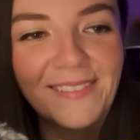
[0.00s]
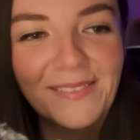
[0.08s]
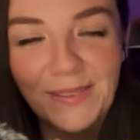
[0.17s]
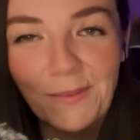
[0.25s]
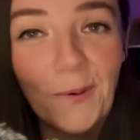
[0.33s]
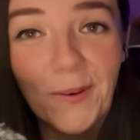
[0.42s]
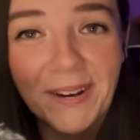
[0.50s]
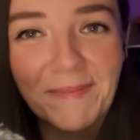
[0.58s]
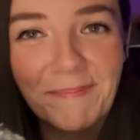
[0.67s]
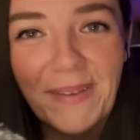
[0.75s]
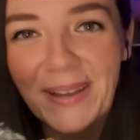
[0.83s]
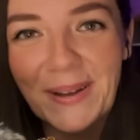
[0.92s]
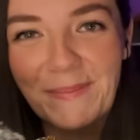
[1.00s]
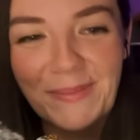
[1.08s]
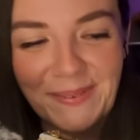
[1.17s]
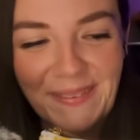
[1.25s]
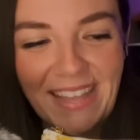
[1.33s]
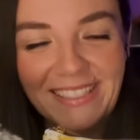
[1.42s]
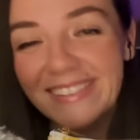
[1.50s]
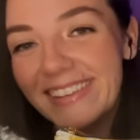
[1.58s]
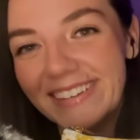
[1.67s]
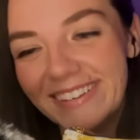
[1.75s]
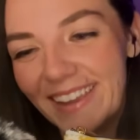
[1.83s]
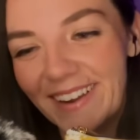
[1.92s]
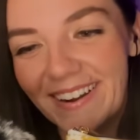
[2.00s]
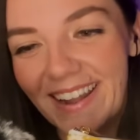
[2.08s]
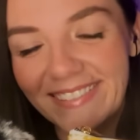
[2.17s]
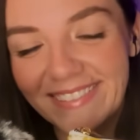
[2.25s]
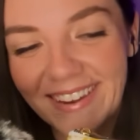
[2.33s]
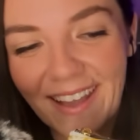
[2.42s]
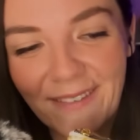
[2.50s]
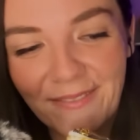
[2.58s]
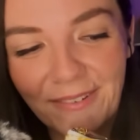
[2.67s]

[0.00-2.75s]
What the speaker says: some more makeup and skincare and stuff.